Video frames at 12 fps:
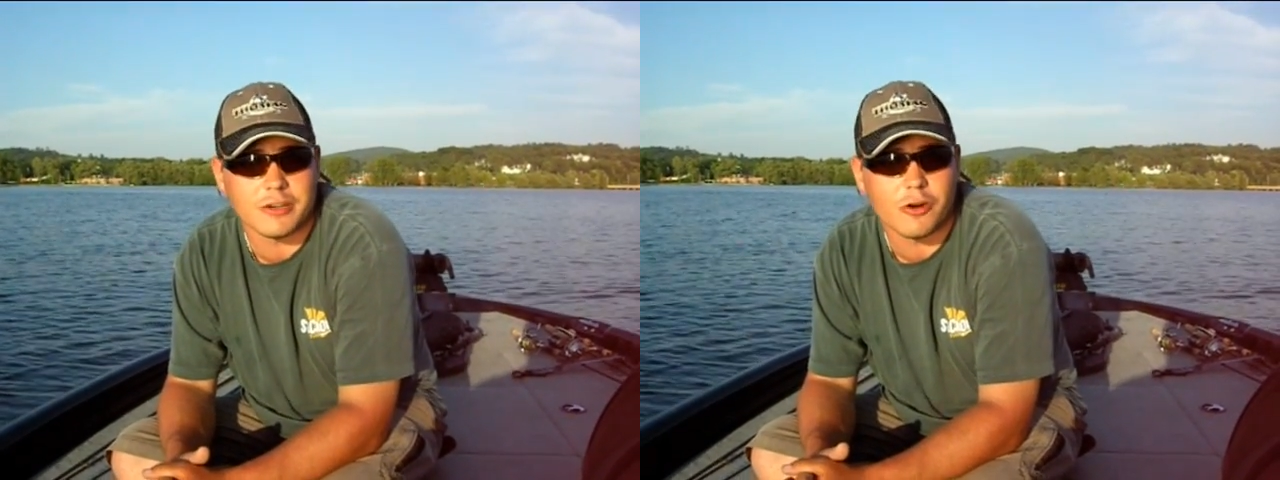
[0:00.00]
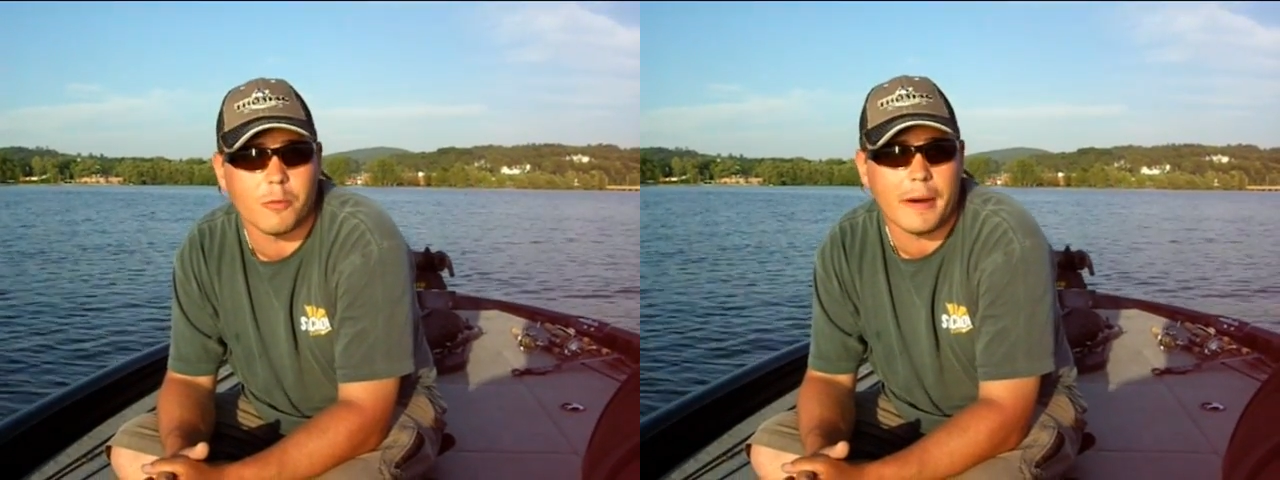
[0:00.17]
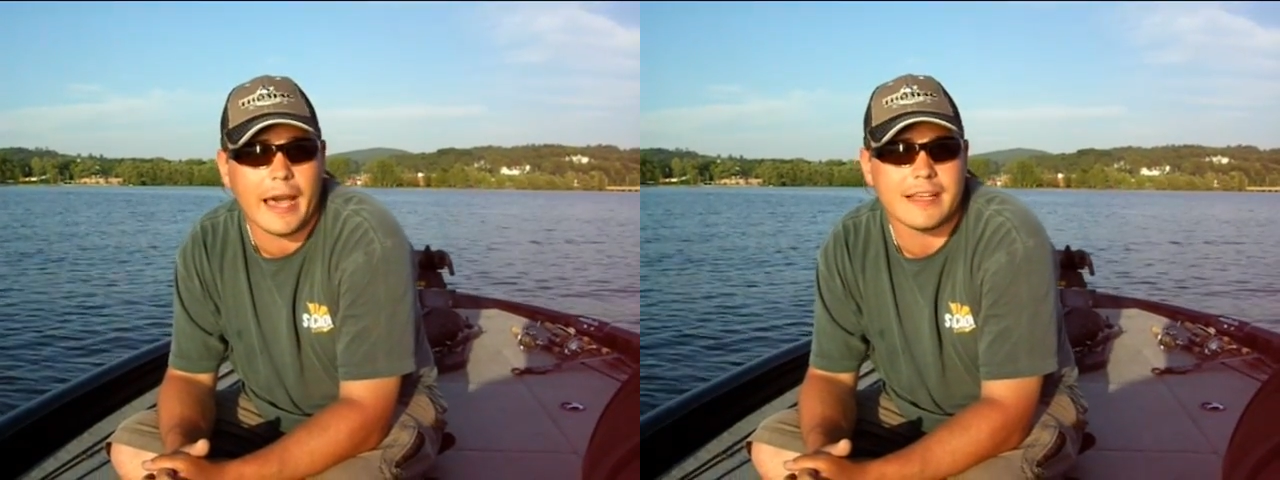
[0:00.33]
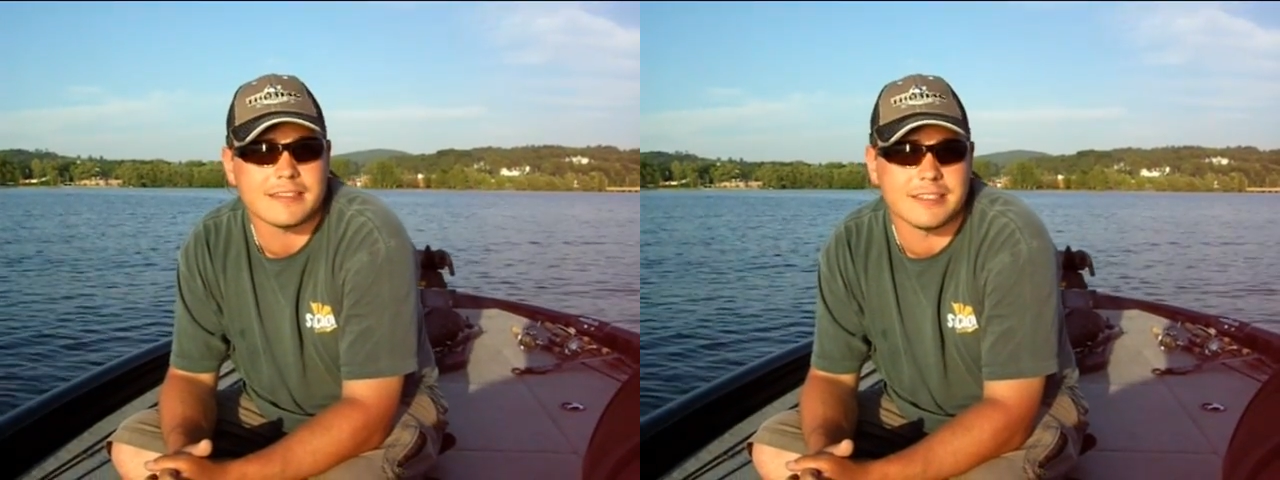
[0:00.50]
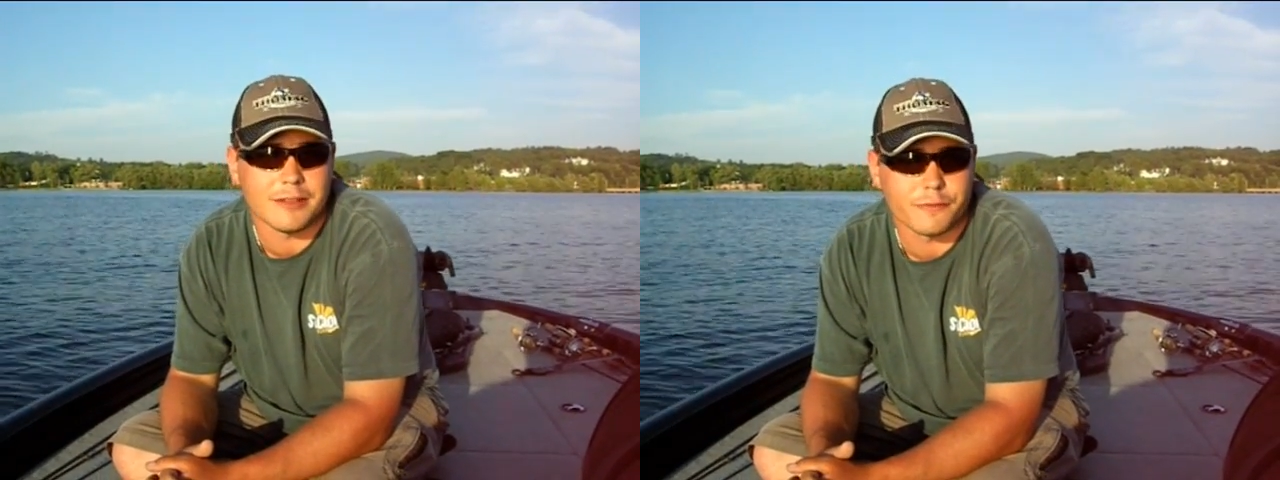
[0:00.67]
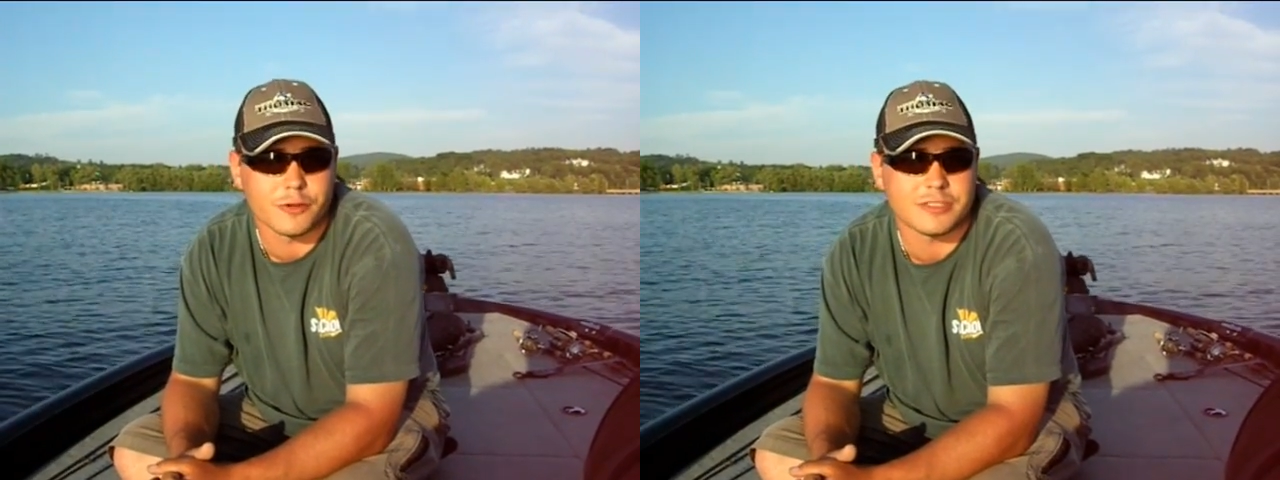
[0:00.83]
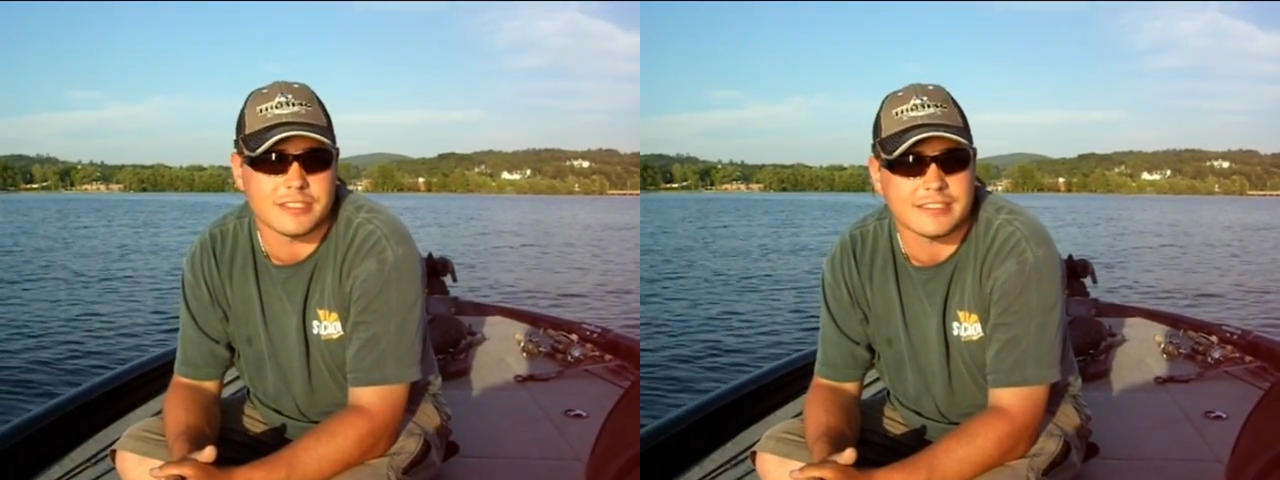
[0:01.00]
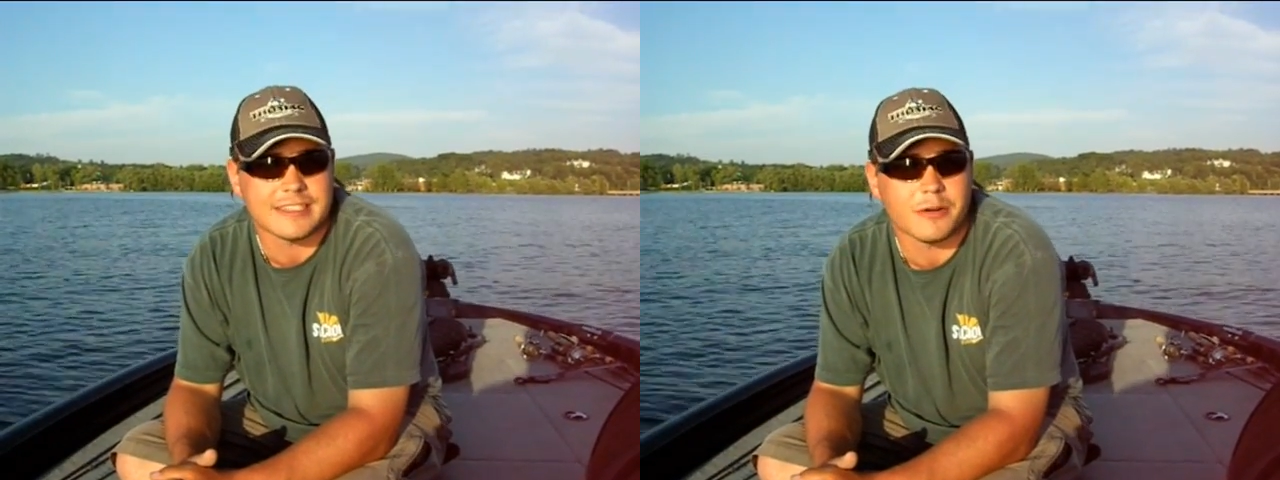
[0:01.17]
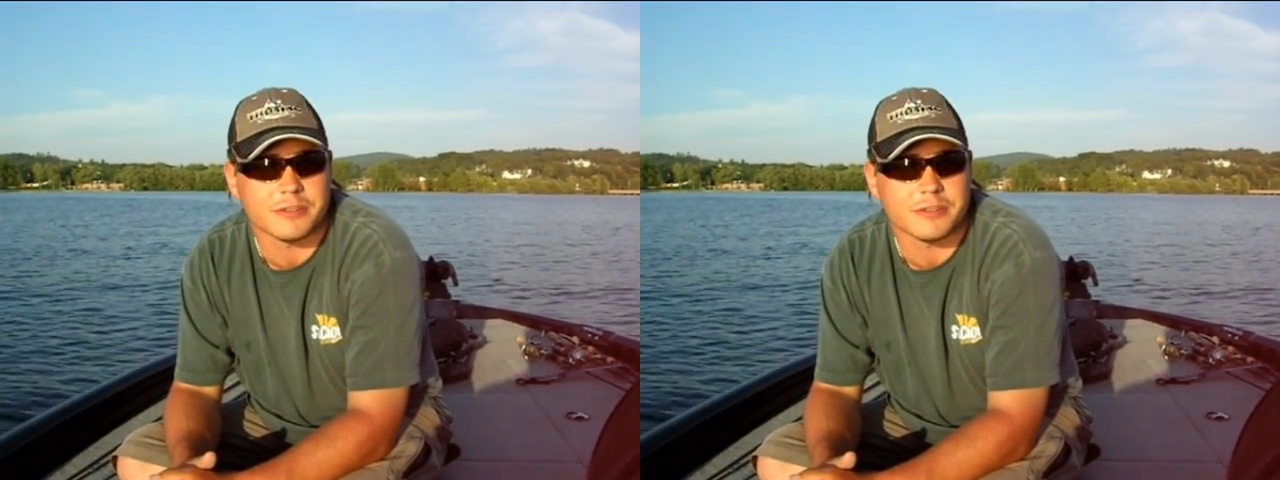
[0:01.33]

zero bass in the first six